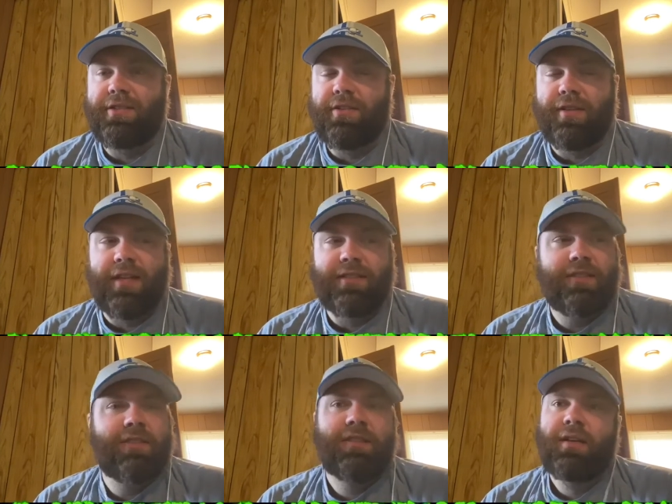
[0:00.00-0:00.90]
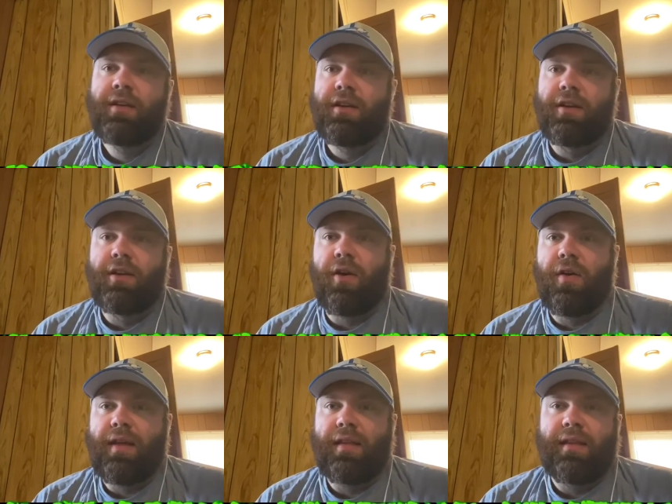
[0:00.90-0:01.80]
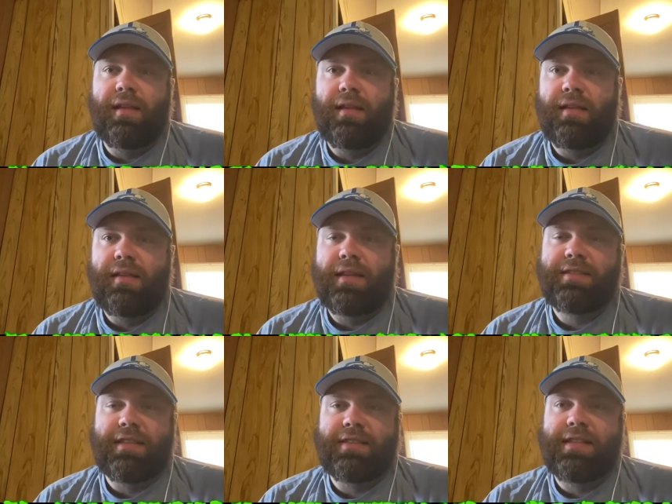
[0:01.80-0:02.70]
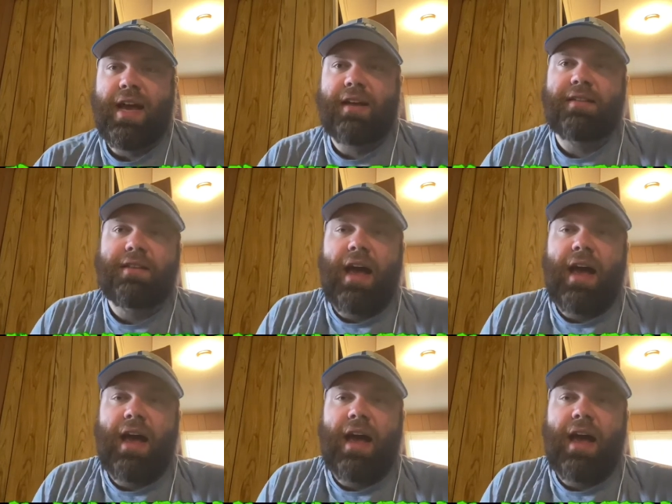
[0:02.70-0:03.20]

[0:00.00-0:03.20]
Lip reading: So that's, you know, it's the exact